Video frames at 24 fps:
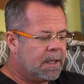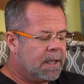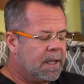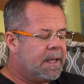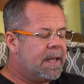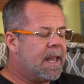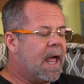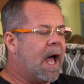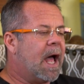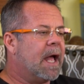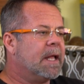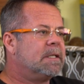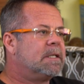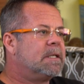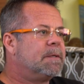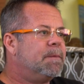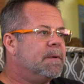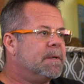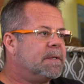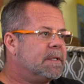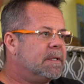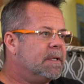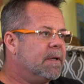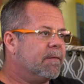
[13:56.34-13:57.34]

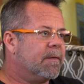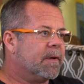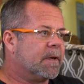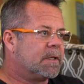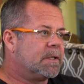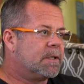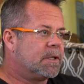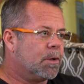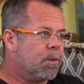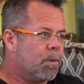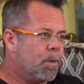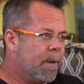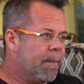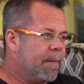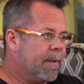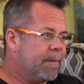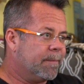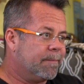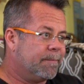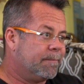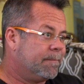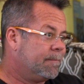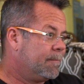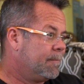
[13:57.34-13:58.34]
non-specific to
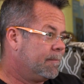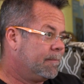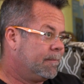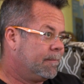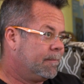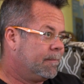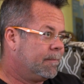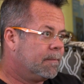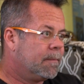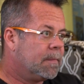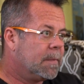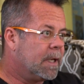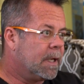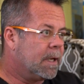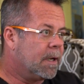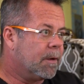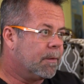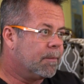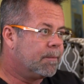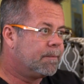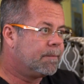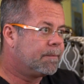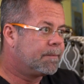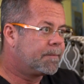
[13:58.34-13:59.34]
women you
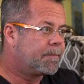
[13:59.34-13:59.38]
know,